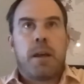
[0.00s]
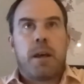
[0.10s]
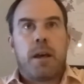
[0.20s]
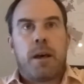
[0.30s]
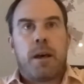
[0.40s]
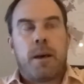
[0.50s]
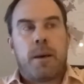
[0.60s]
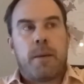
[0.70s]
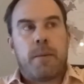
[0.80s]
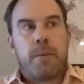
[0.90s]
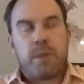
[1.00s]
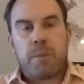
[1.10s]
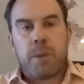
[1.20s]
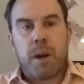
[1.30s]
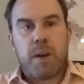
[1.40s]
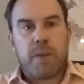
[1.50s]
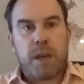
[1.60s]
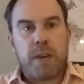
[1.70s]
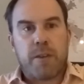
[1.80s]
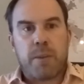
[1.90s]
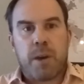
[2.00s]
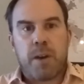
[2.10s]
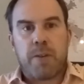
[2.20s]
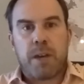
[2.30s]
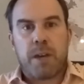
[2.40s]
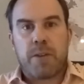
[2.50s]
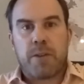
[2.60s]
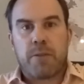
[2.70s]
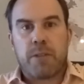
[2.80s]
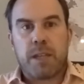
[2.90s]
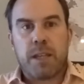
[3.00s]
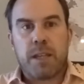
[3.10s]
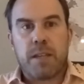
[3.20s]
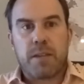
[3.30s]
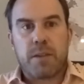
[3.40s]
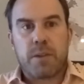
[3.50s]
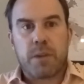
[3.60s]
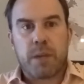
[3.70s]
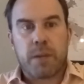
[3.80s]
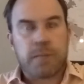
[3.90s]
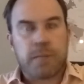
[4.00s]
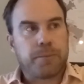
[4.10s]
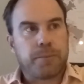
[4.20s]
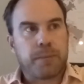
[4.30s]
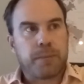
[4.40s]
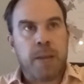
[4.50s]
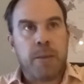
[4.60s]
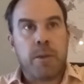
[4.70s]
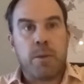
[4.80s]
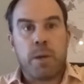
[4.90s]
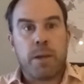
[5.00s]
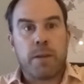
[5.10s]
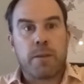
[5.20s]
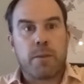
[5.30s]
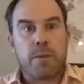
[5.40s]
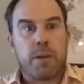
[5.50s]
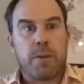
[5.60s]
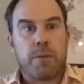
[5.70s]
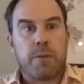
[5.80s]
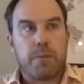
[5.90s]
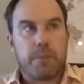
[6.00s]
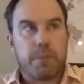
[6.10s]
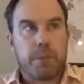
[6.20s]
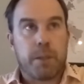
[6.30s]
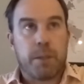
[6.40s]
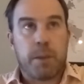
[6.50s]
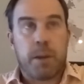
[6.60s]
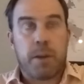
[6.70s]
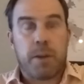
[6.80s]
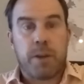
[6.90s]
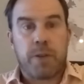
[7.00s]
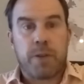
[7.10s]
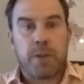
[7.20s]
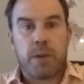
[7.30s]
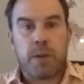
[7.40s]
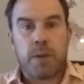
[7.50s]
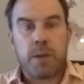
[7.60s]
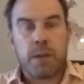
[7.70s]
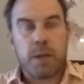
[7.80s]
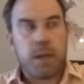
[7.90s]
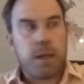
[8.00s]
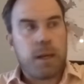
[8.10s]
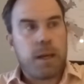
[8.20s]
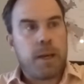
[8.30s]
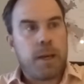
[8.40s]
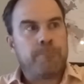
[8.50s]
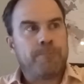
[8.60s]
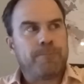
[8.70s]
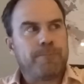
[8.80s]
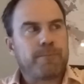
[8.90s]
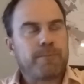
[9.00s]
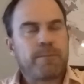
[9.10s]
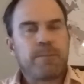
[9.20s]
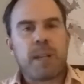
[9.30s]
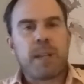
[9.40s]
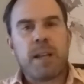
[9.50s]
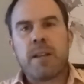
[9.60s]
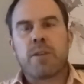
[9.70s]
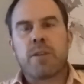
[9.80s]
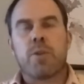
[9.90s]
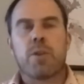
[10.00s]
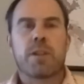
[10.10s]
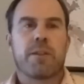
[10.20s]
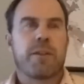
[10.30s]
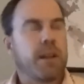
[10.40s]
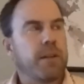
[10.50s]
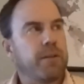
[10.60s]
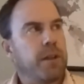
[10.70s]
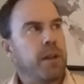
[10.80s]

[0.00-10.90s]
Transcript: um, with the par fives. The par fives are really key to scoring. Enemy wins will have played the par fives really well. Um, and then there's a host of kind of